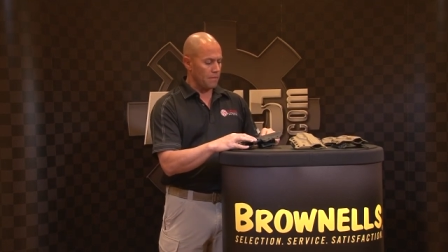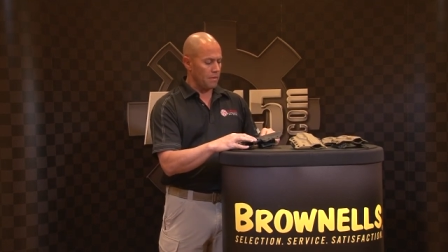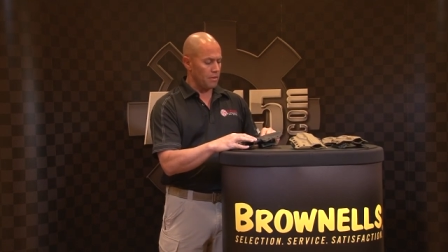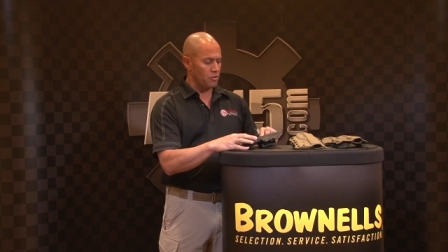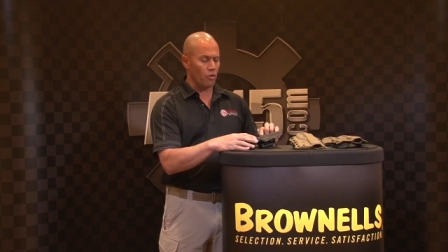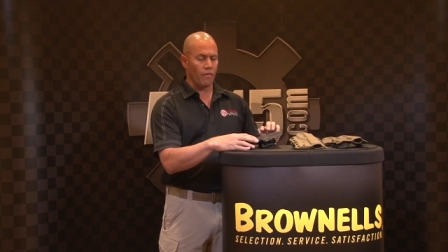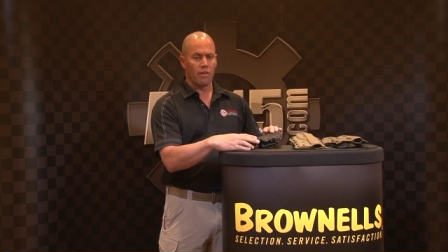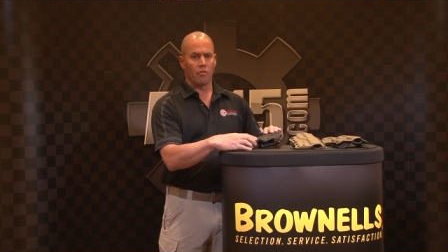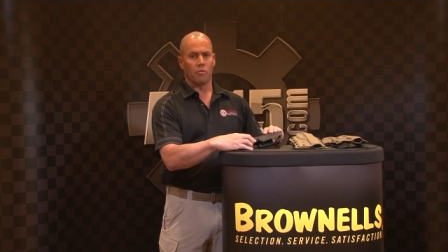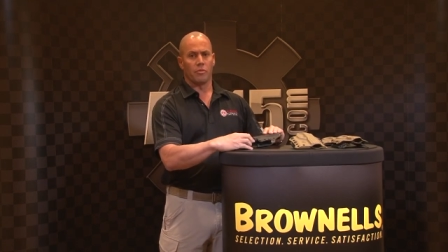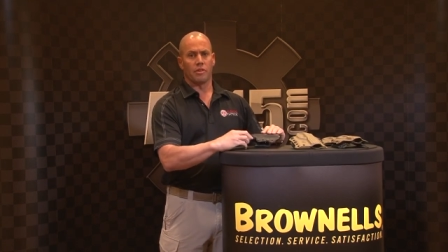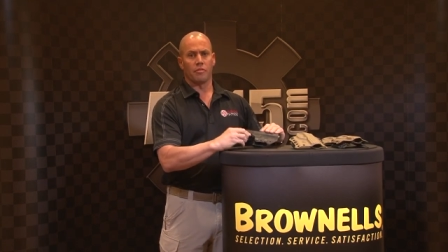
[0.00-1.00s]
these are available
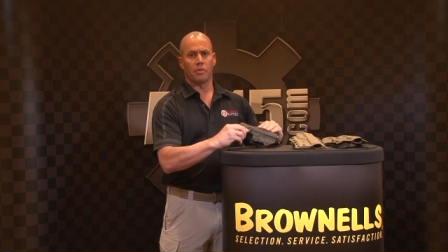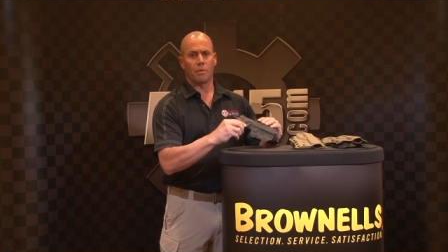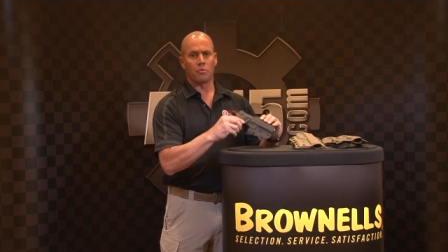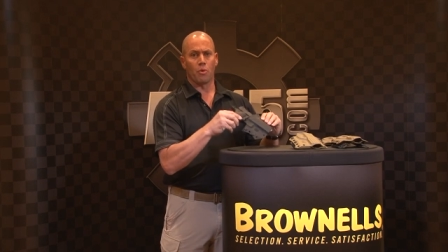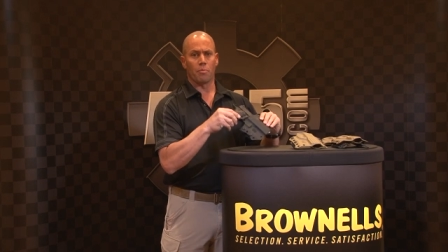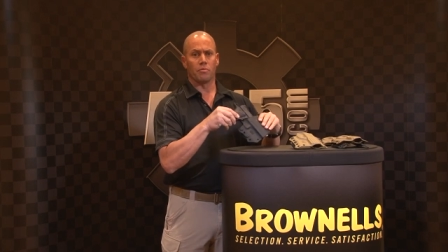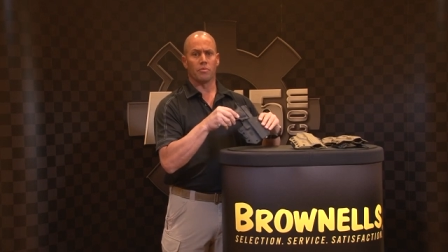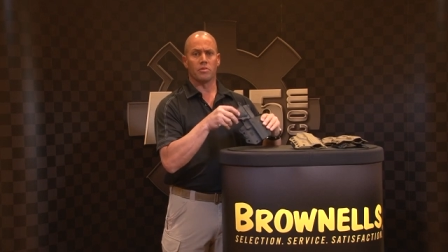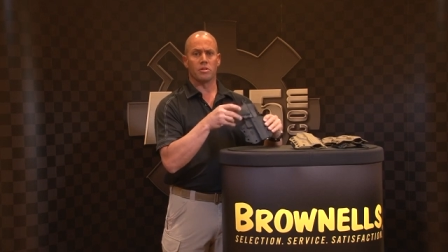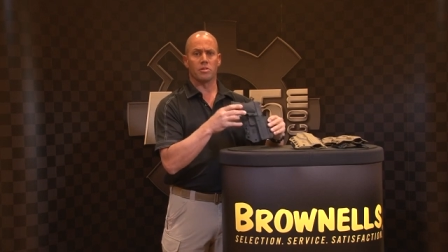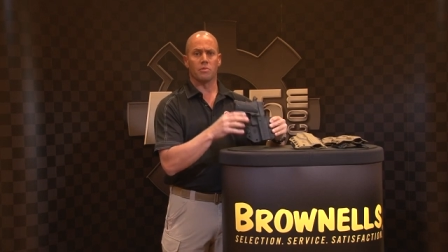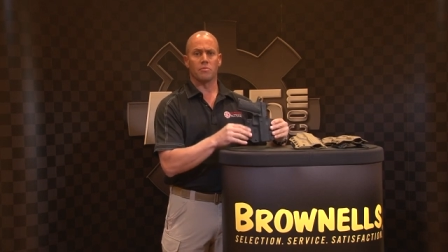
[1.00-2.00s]
for different types of weapon
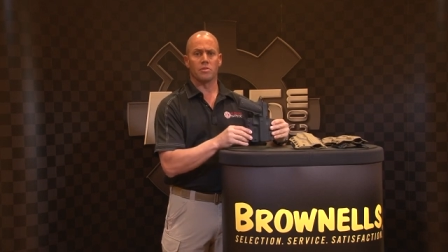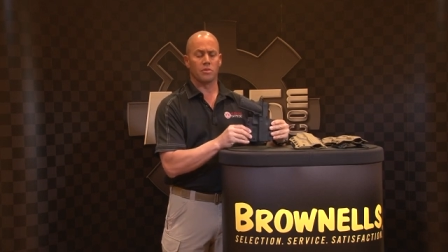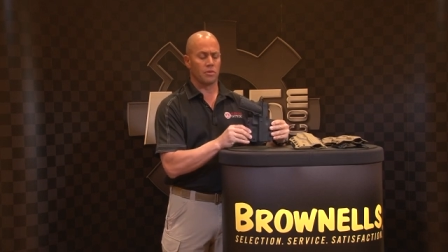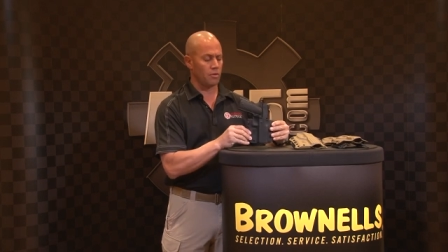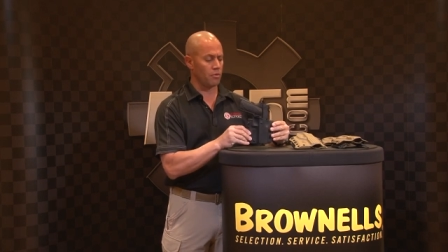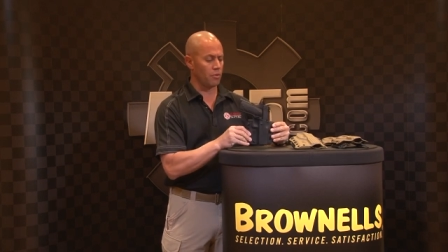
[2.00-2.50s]
systems,